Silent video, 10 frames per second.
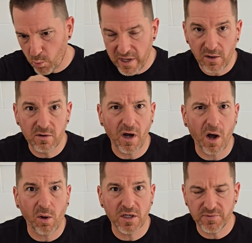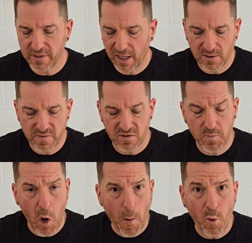wheel, a whole different colors, whether it's
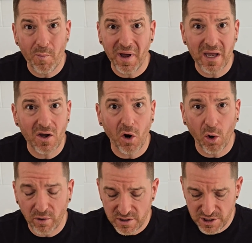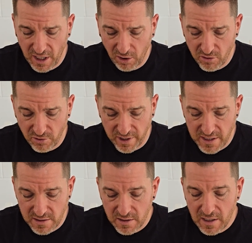purple, pink, orange, yellow, green.